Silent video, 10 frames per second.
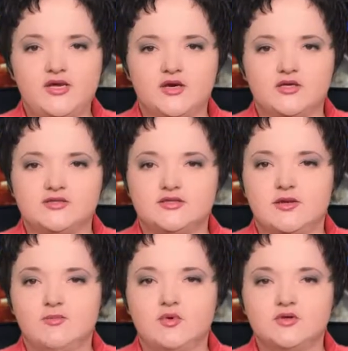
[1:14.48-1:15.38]
years, the
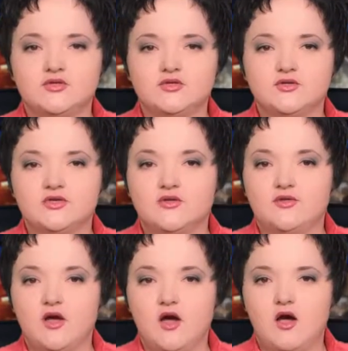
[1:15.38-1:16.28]
motto in
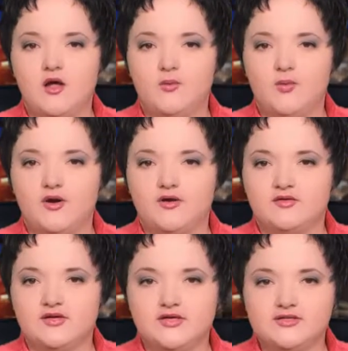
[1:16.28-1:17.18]
the hall where
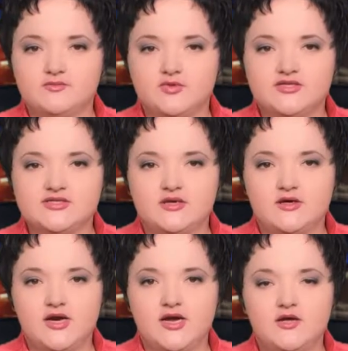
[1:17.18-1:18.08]
the assemblies are
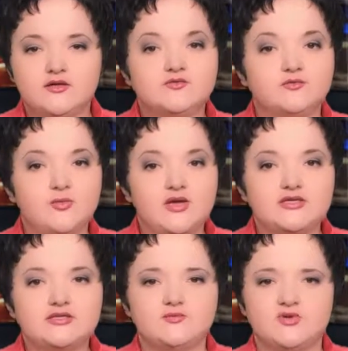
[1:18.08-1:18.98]
held
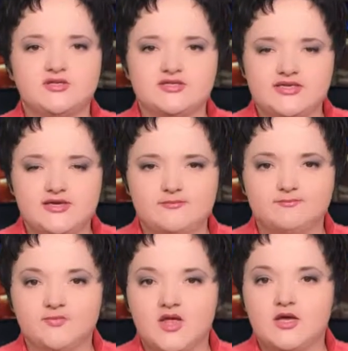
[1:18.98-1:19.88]
remains to be the
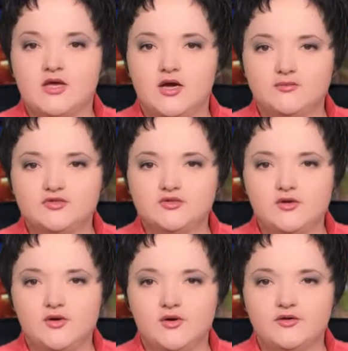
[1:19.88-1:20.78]
same come to
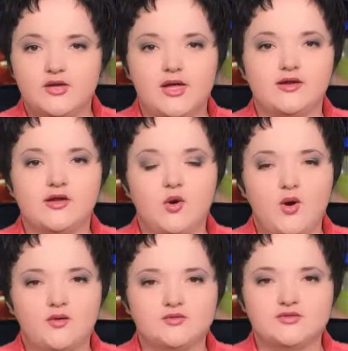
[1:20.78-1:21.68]
learn and go
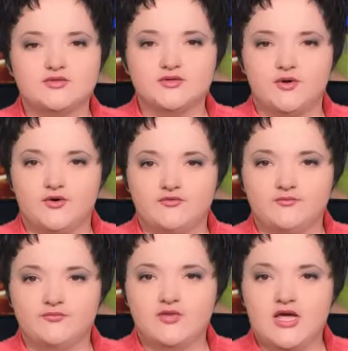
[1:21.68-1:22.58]
out to serve.
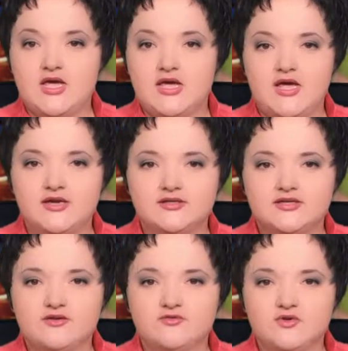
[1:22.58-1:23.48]

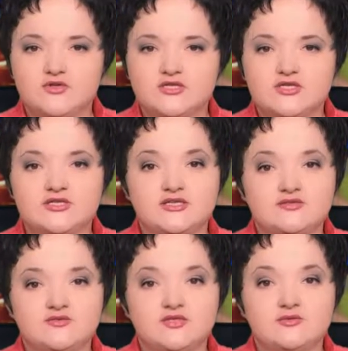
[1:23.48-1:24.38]
Genadii Kroyichyk,
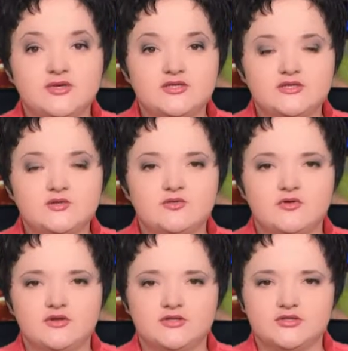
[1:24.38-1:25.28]
District
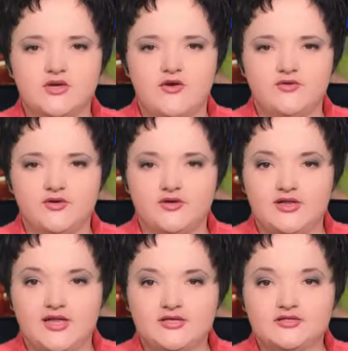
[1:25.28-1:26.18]
2232
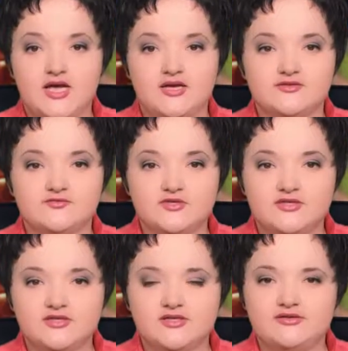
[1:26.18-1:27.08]
governor-elect, has
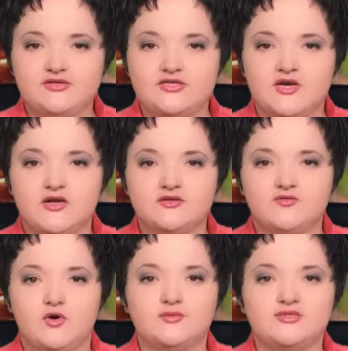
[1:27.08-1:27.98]
recently returned
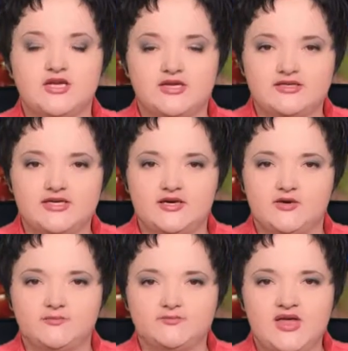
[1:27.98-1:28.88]
from San
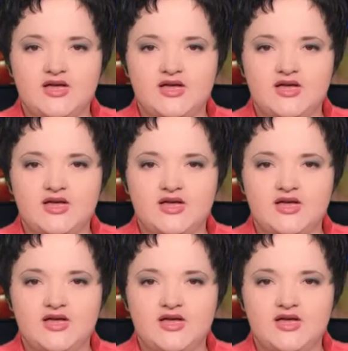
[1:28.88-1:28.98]
Diego.